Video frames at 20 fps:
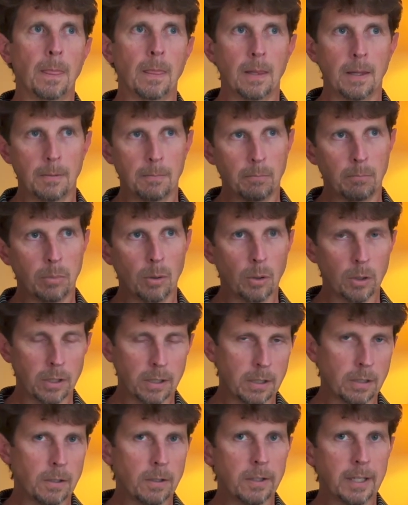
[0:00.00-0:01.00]
and
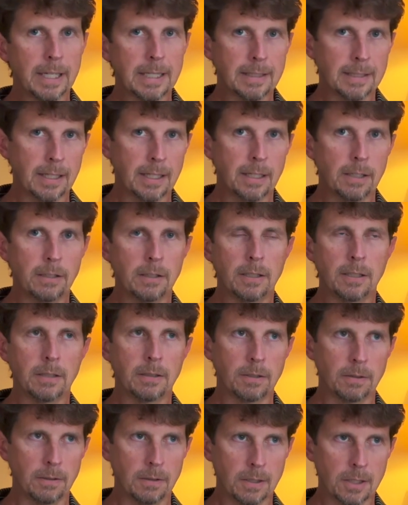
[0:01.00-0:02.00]
boiling all that down
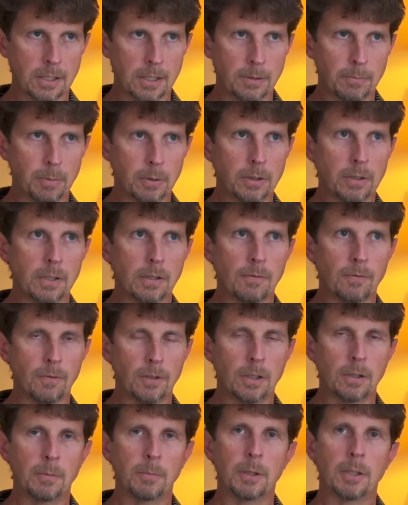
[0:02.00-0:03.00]
into the simplest
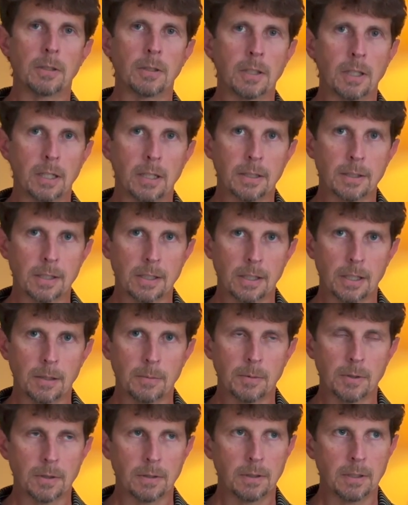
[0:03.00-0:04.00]
fundamental
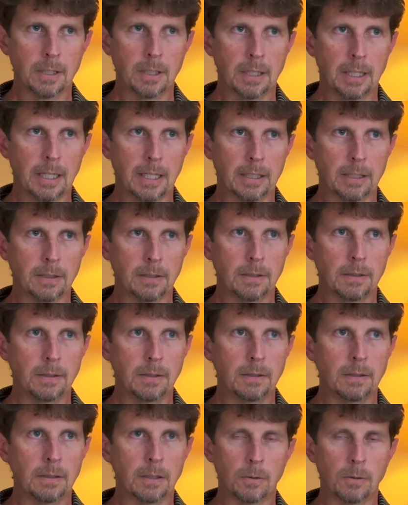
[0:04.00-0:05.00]
concepts that I
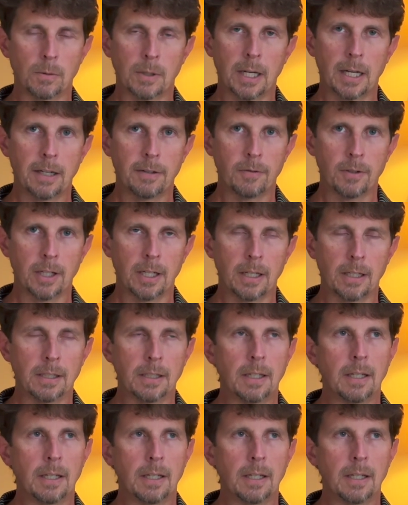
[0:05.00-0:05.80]
could arrive at